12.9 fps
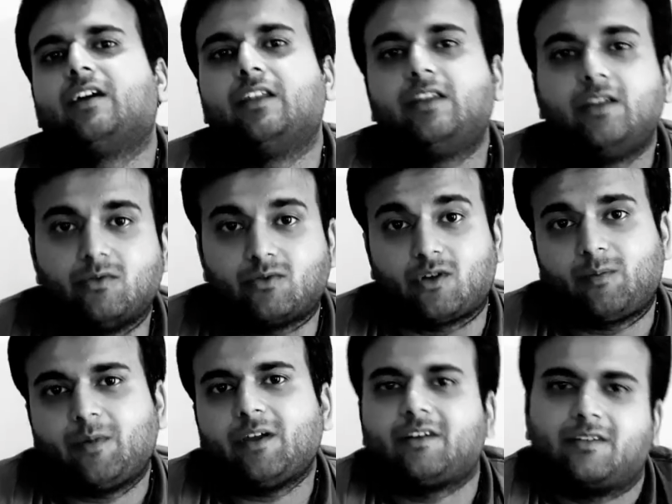a new
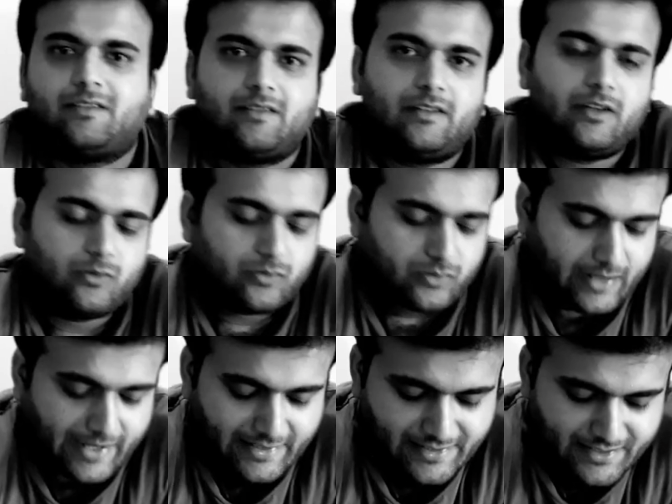topic, new
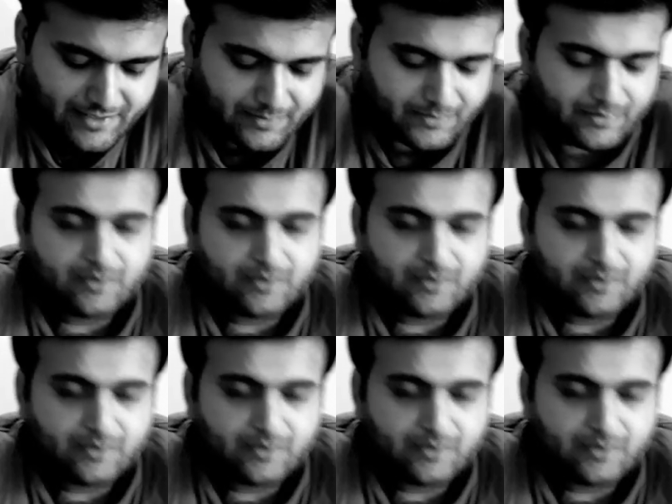text